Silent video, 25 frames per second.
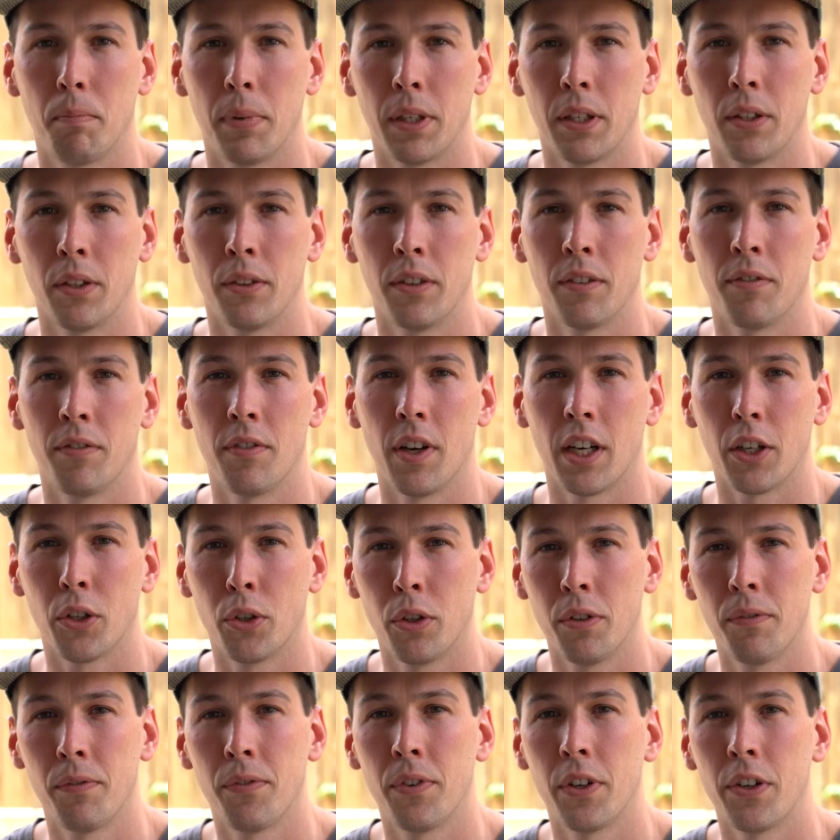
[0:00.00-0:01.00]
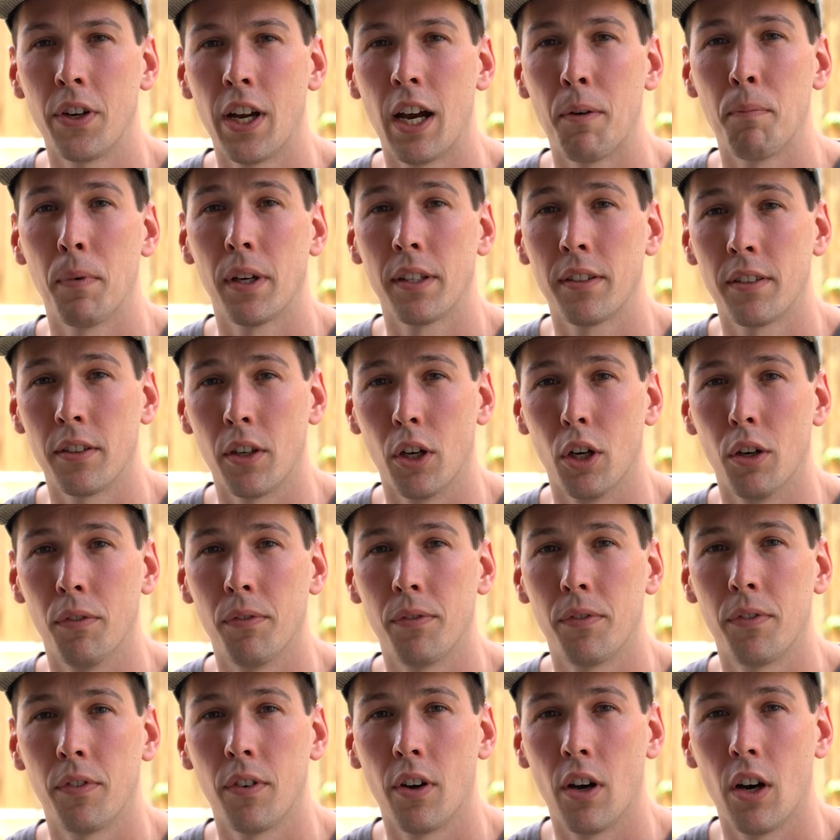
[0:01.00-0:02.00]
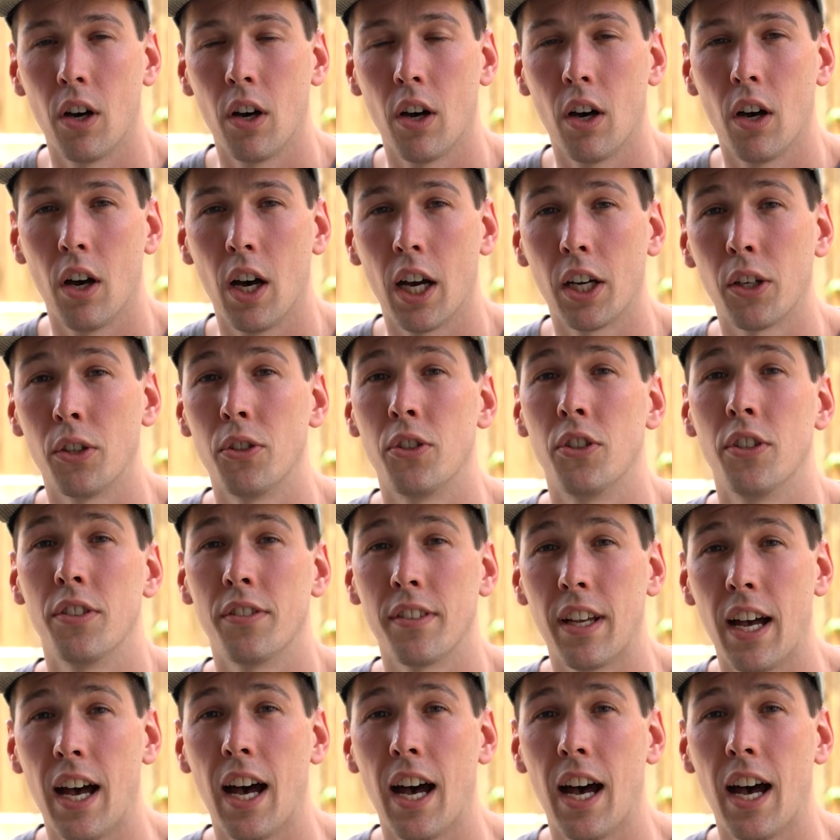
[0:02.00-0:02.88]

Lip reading: because if I couldn't figure out myself, I could just